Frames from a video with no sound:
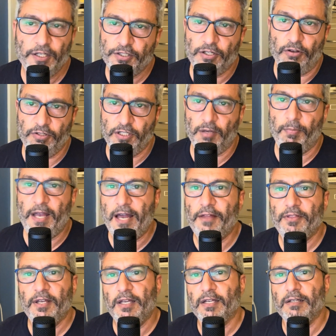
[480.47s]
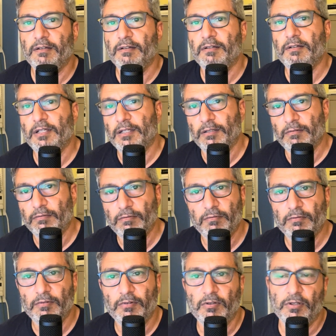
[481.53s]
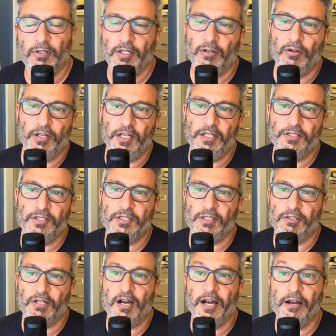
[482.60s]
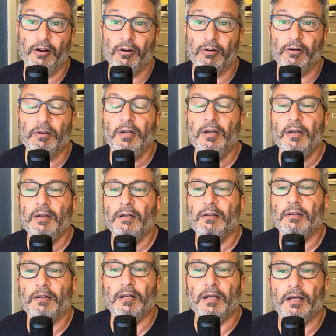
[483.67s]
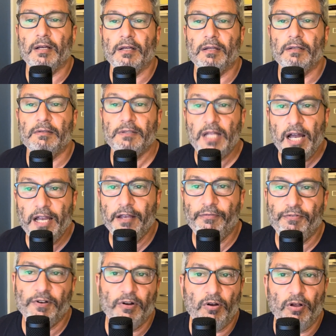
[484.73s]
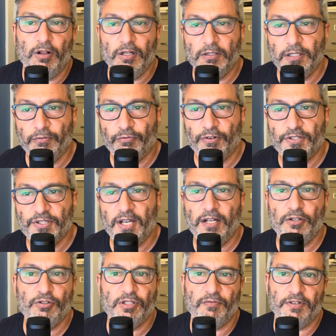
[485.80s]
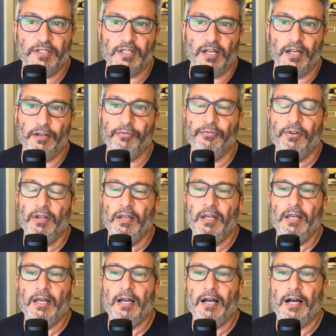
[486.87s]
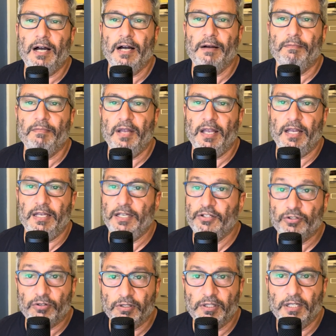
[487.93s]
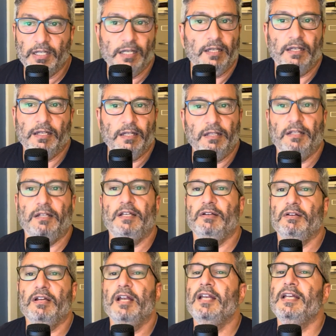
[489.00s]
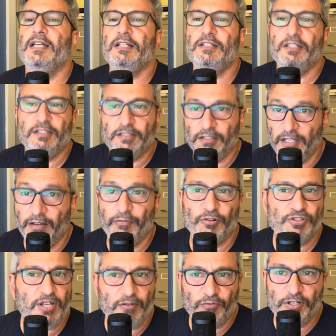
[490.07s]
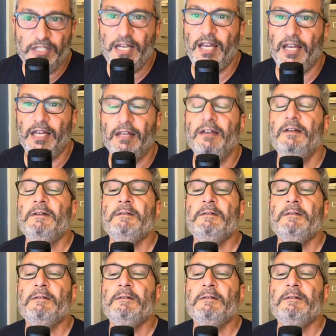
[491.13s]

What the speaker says: sociopathic in his entire life, in all different sectors of his life. He certainly he delivers every day